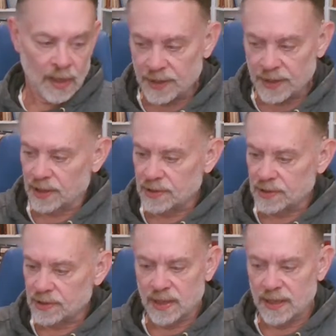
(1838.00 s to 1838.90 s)
And here
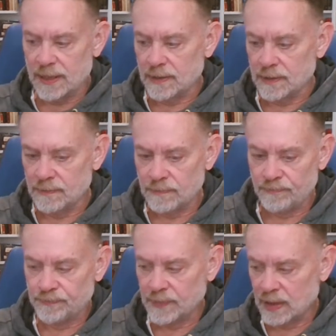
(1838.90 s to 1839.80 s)
we'll call it to
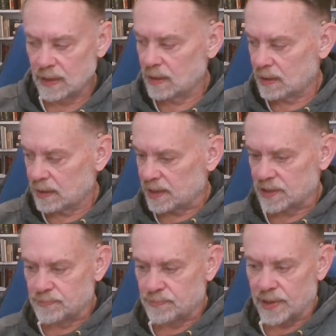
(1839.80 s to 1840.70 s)
an end.
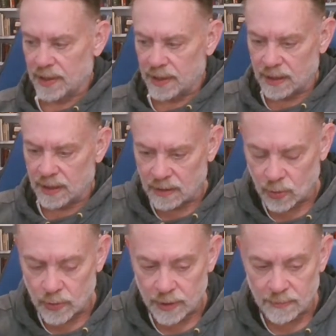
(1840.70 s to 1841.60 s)
Let us
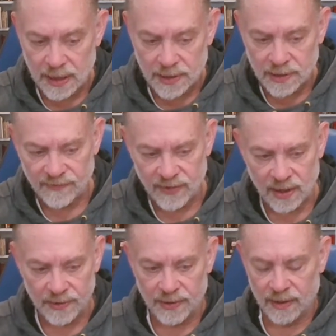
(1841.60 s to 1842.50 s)
pray. Glory
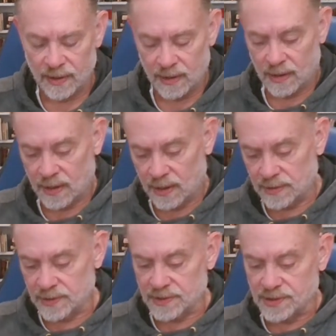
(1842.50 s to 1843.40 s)
be to the Father,
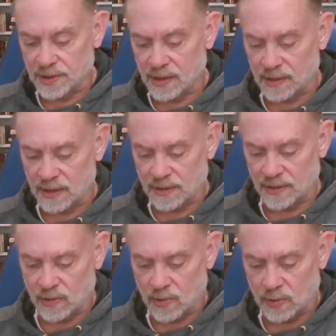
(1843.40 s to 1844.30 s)
to the
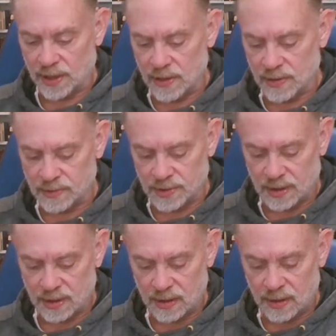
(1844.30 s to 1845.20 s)
Son, and to the
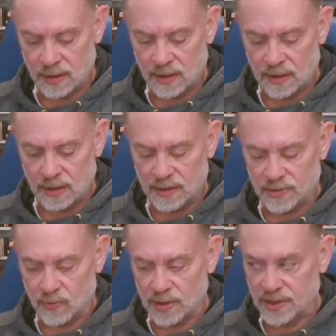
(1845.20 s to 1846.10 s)
Holy Ghost,
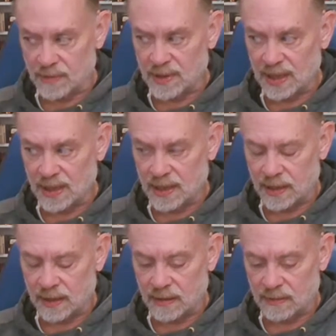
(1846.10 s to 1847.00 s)
as it was in the
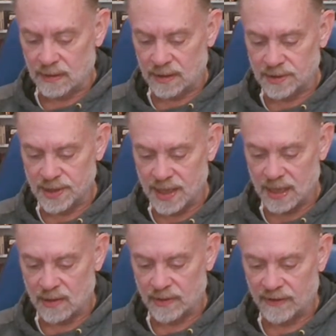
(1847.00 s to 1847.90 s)
beginning,
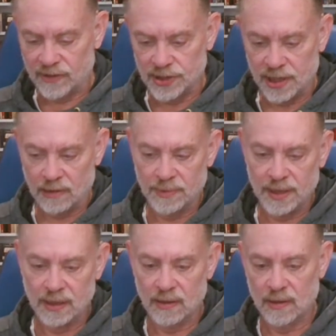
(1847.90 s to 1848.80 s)
is now, and ever
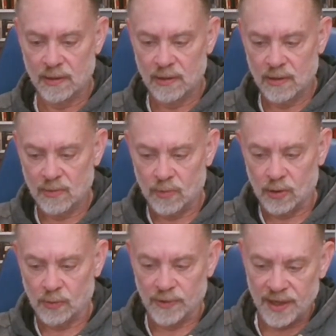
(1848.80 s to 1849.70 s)
shall be,
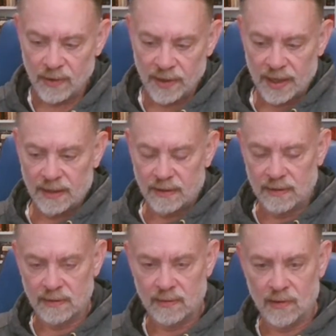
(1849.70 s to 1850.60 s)
world without
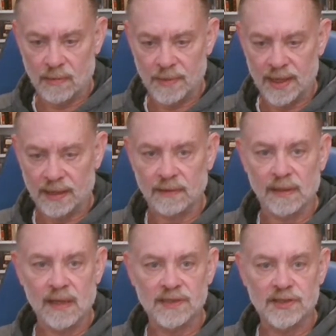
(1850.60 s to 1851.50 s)
end.
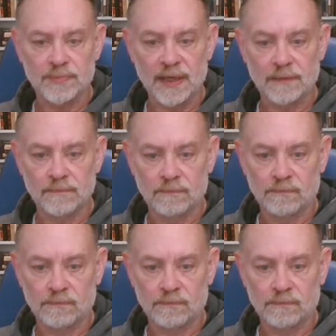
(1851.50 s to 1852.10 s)
Amen. Godspeed.